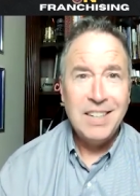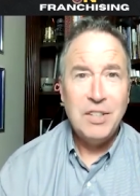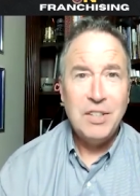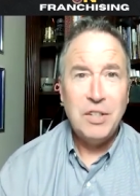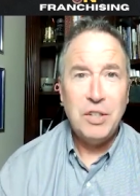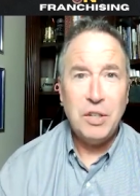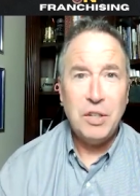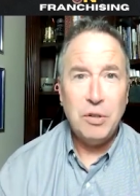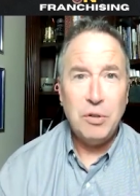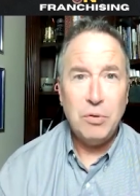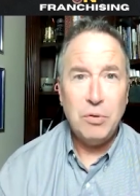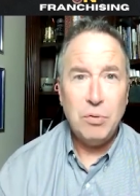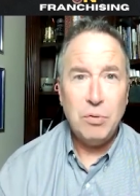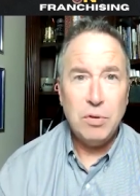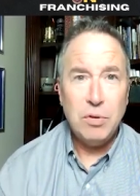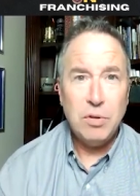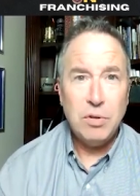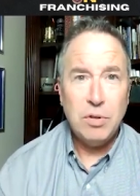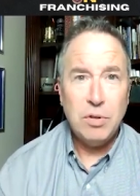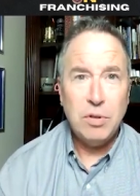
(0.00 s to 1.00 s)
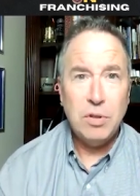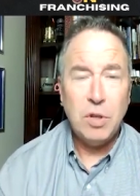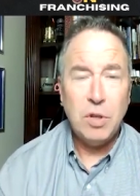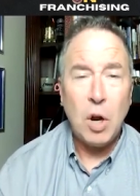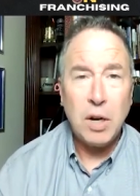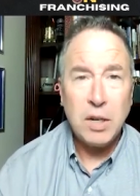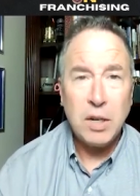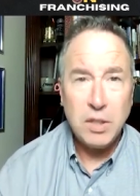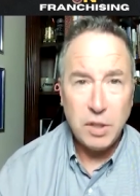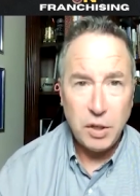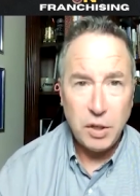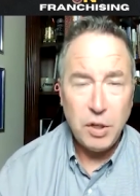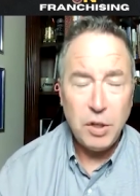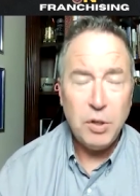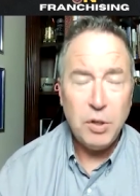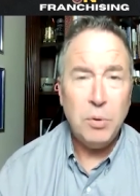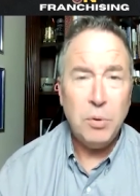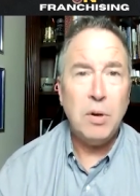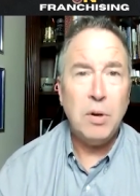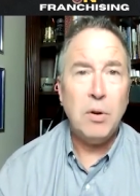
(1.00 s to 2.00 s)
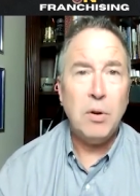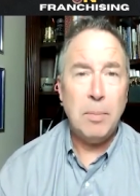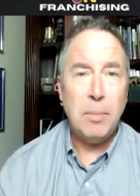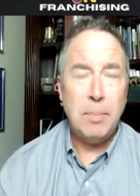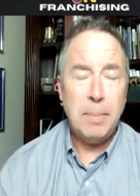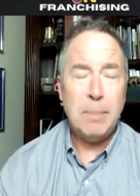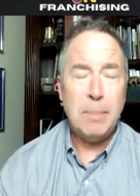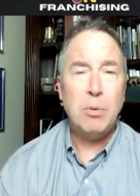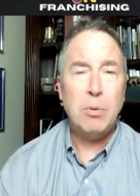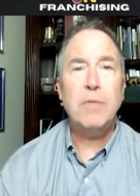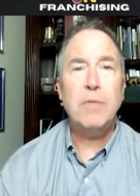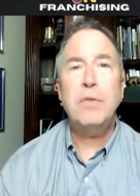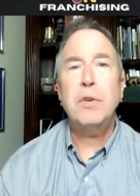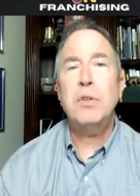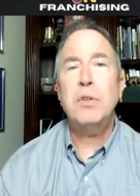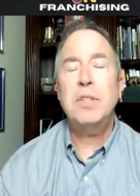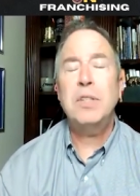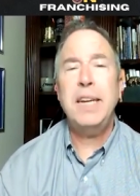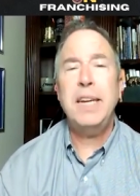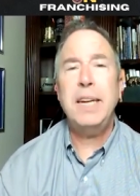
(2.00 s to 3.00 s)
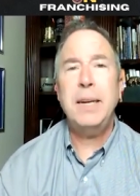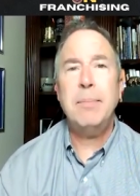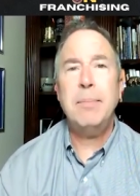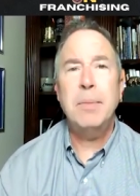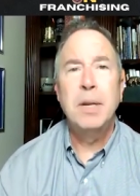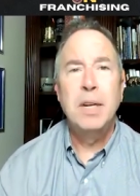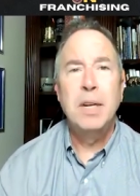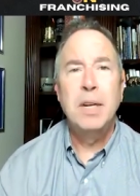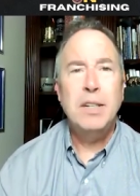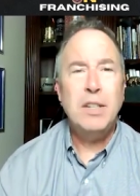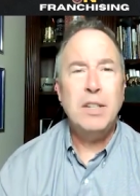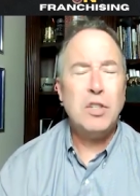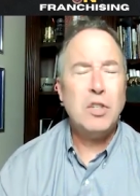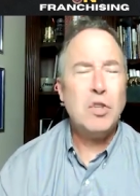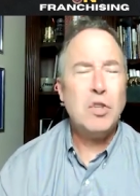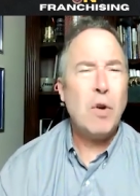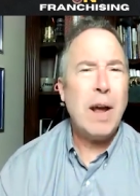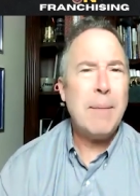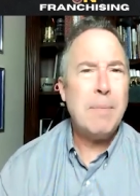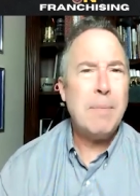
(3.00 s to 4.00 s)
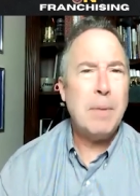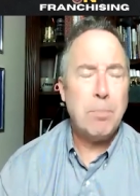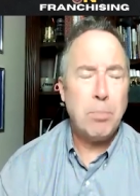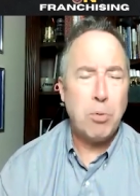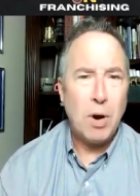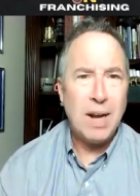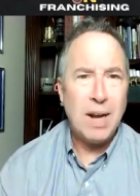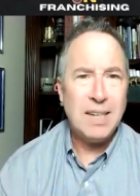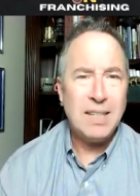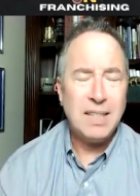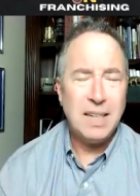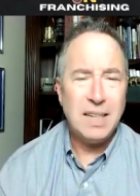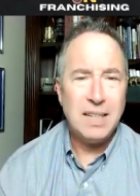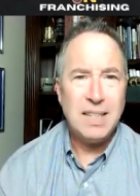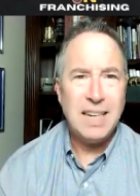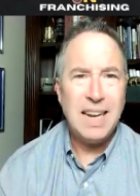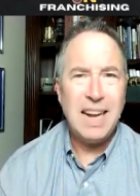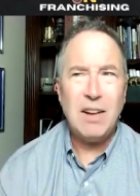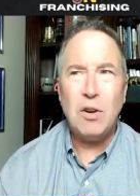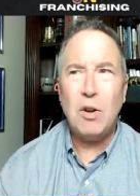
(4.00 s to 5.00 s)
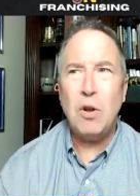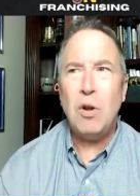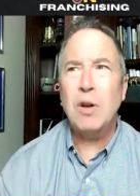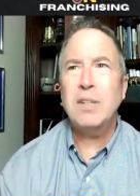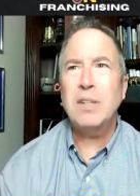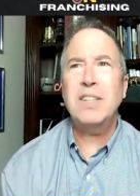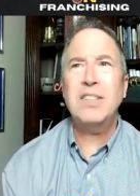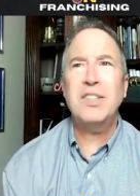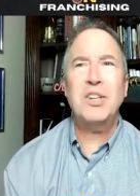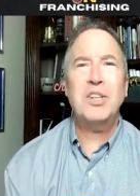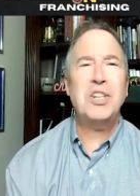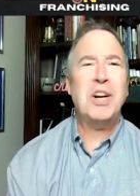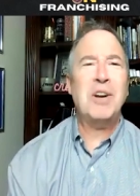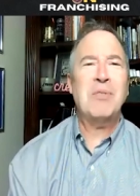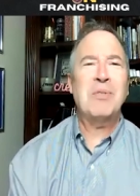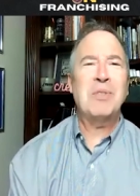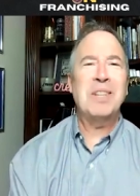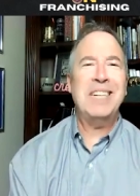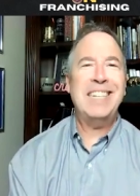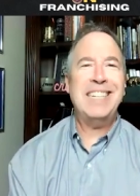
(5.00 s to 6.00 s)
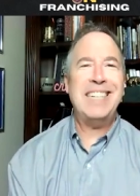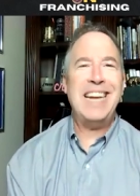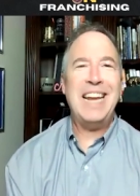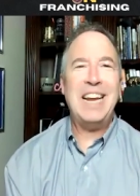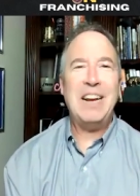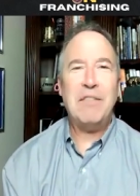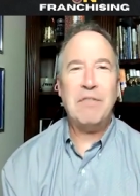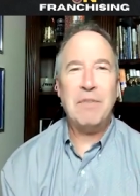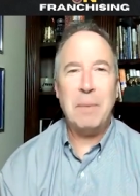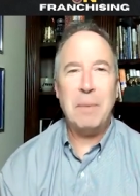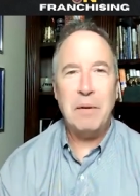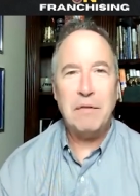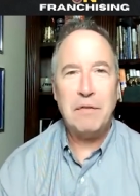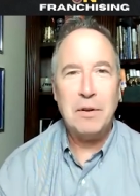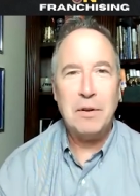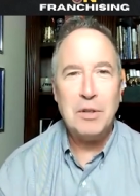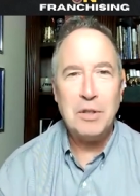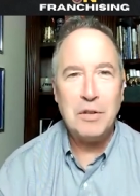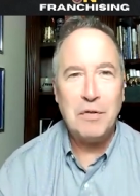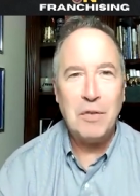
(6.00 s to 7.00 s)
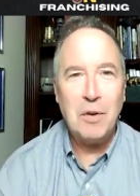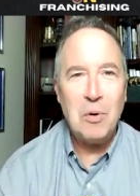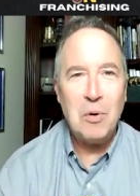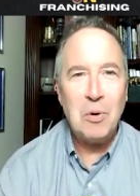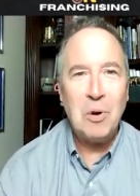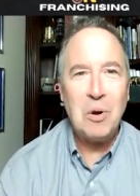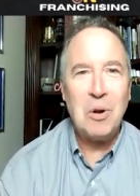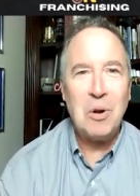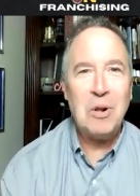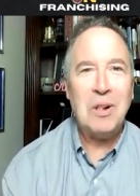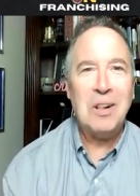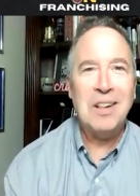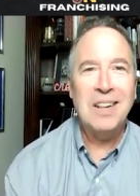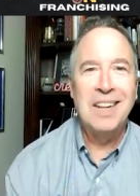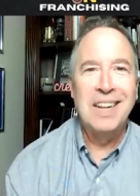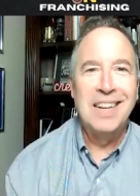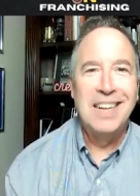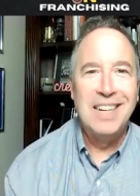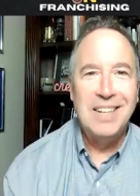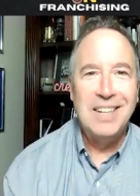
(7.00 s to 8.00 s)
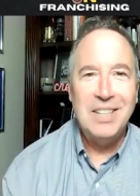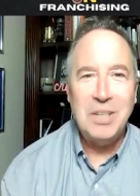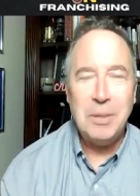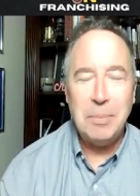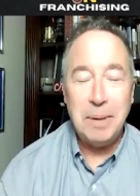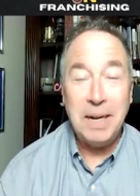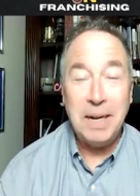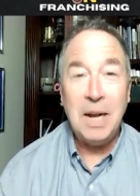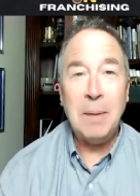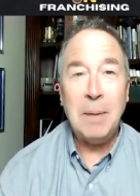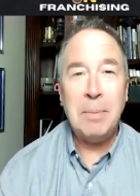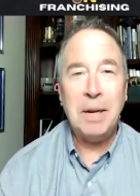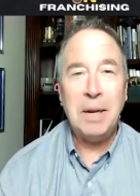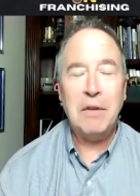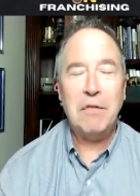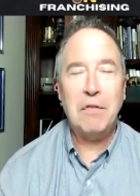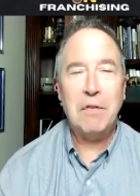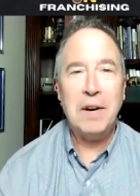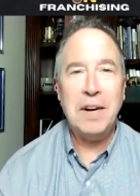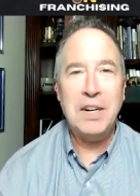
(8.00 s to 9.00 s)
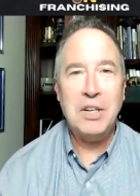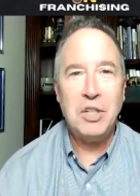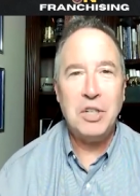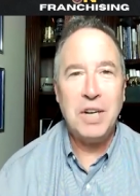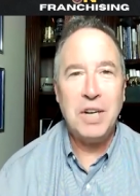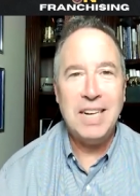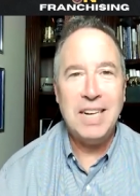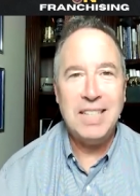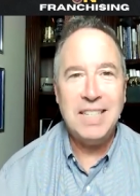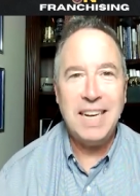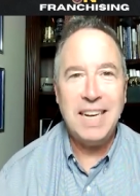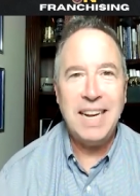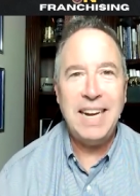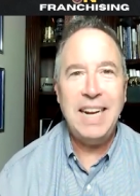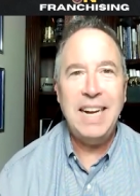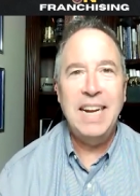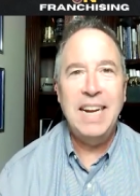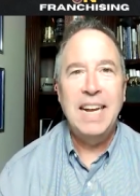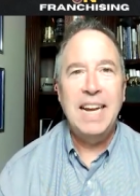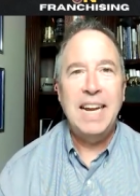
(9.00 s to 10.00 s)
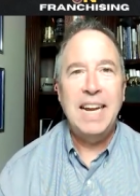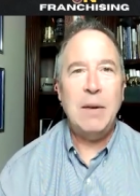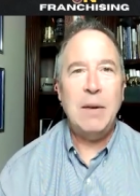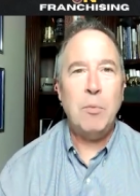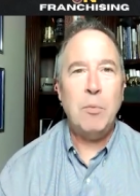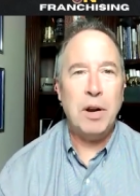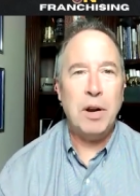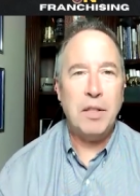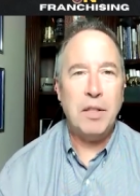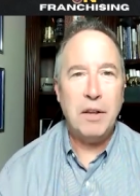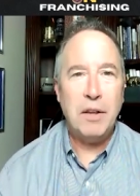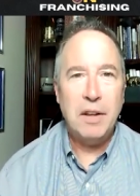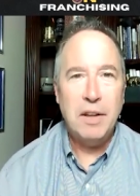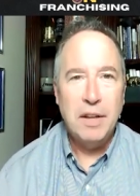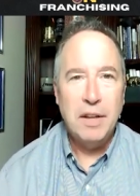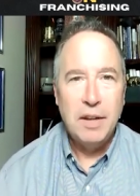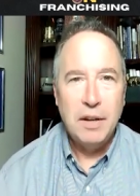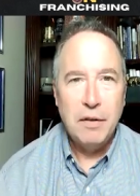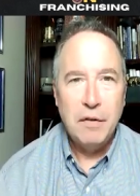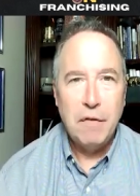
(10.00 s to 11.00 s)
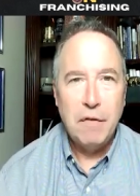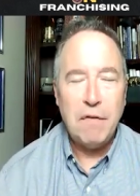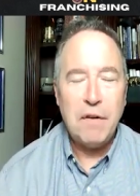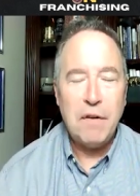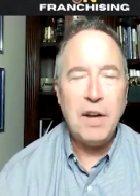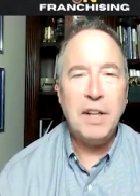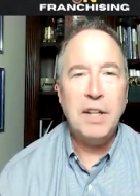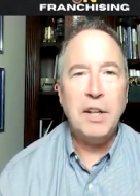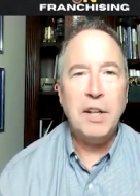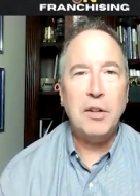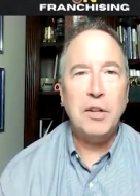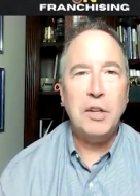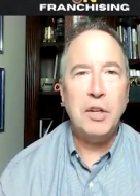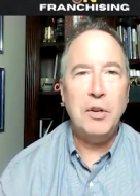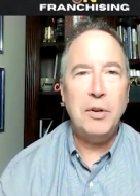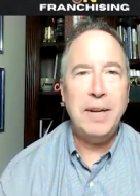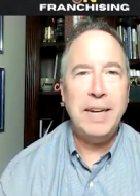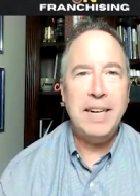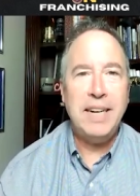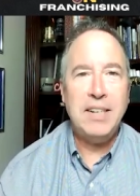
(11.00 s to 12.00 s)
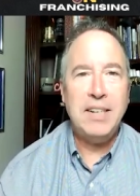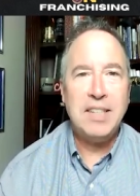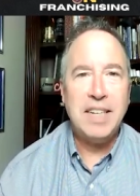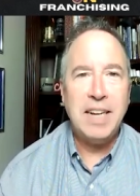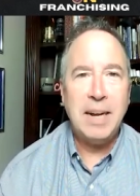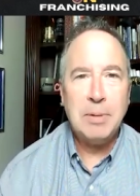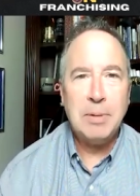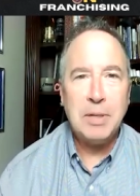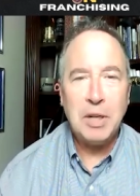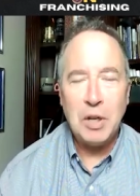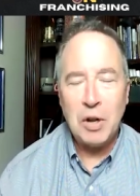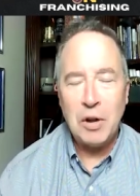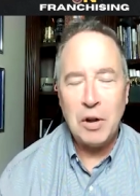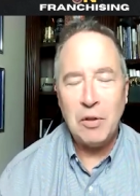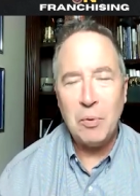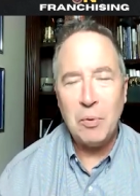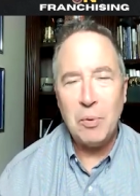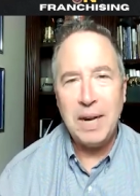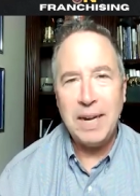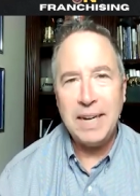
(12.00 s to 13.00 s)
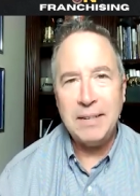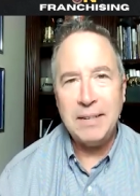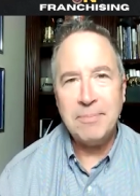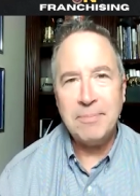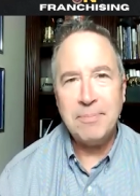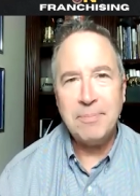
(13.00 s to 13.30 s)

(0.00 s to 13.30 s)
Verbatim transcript: to talk to you or a member of your team, describe the process. How long does it generally take from the first phone call to becoming a franchisee? And what are the fun little unique steps along the way?